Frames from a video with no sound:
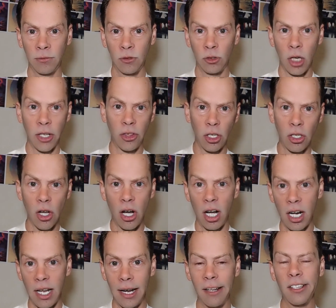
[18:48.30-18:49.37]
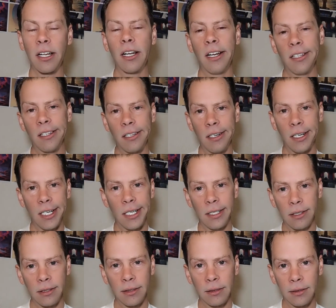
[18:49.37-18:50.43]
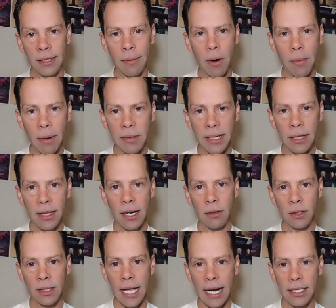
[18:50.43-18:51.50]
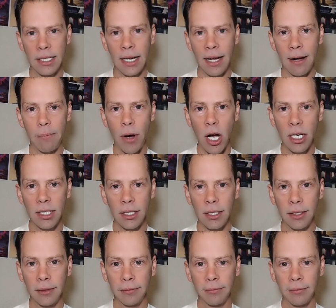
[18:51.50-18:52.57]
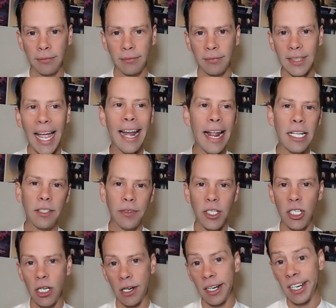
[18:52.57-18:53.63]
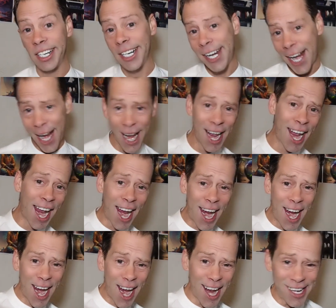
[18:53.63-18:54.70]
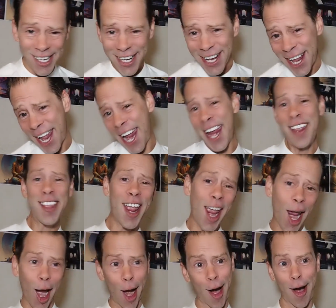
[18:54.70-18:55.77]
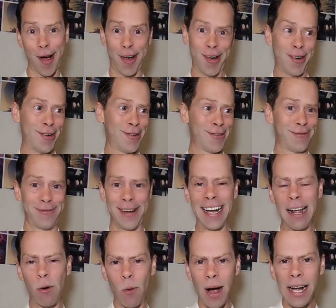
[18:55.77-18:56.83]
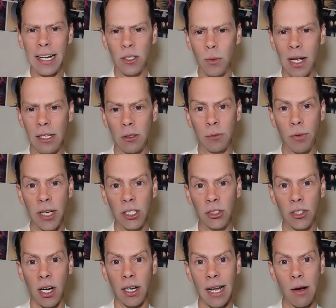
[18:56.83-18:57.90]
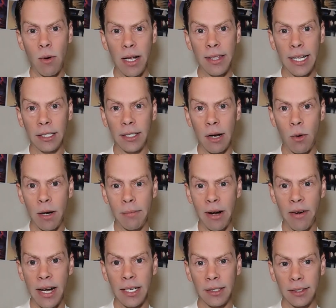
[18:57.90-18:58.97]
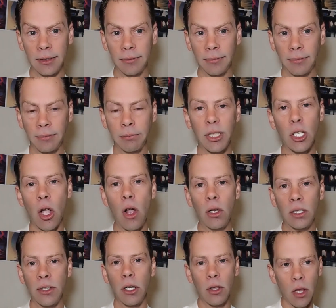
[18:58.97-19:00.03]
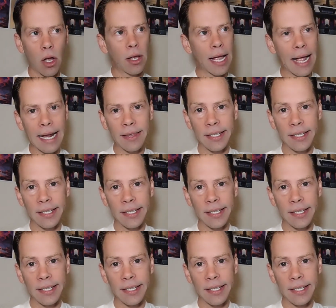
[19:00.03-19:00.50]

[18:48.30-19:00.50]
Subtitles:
At the gala. I was like, oh, at the gala. They're probably upset that I was acting like a boxer. And Ace Ventura. Hey, hey there! And I won as well, it was breaststroke. I won that. I won my race. But I had the